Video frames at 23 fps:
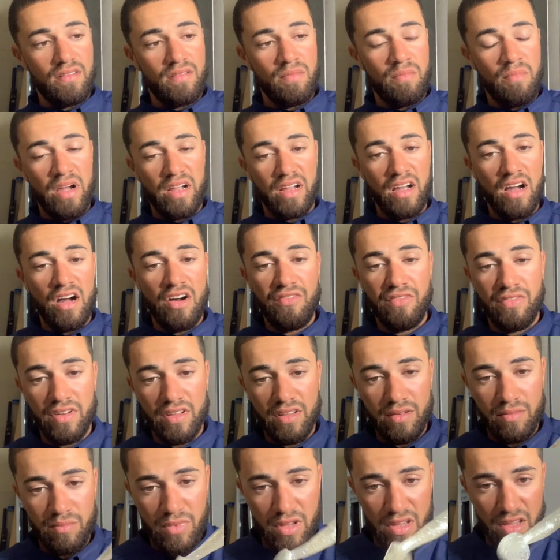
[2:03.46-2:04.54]
my
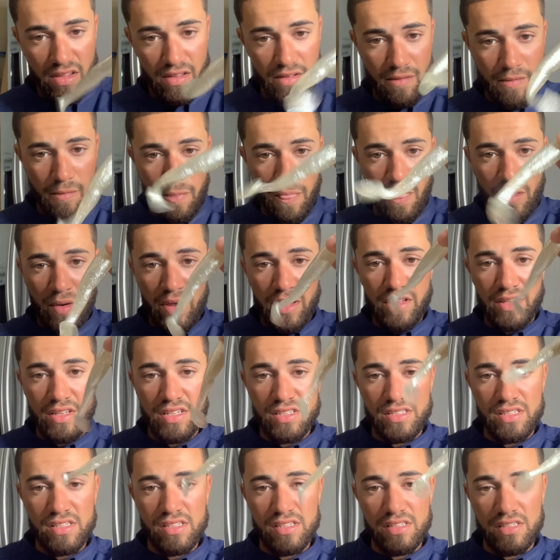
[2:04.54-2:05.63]
confident bait. All right,
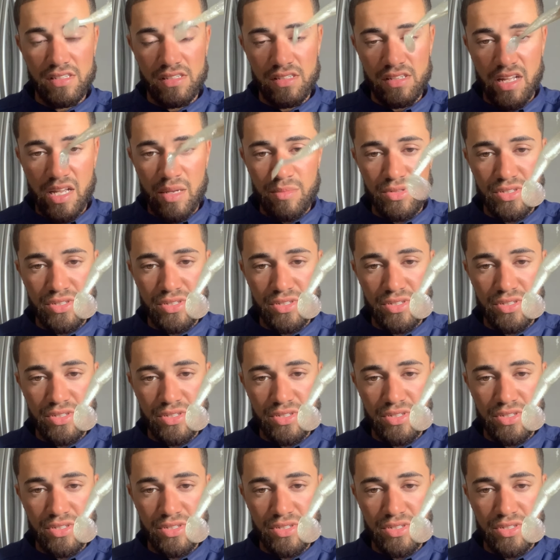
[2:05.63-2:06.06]
this is the Slam